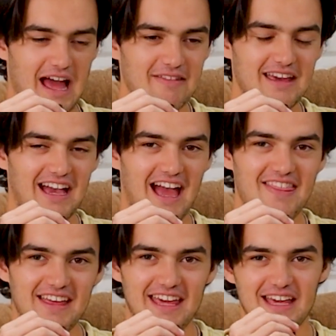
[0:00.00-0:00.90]
I
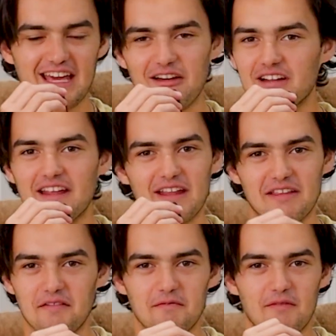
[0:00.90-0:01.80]
think he killed it in
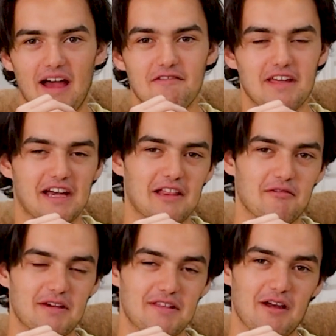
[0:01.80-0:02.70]
like the 5
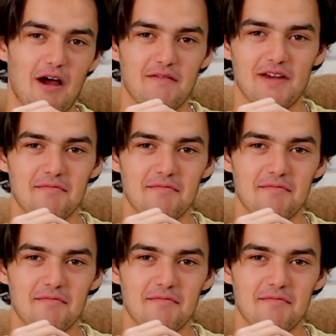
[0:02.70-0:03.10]
seconds we saw of